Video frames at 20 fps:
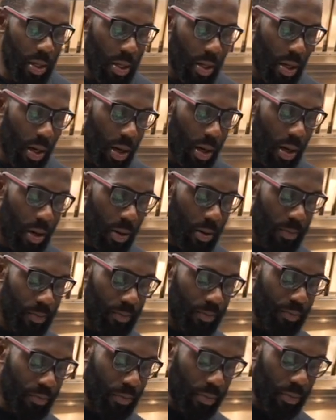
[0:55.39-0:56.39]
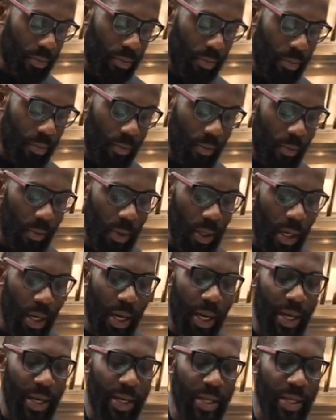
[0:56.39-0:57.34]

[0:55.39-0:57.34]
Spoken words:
And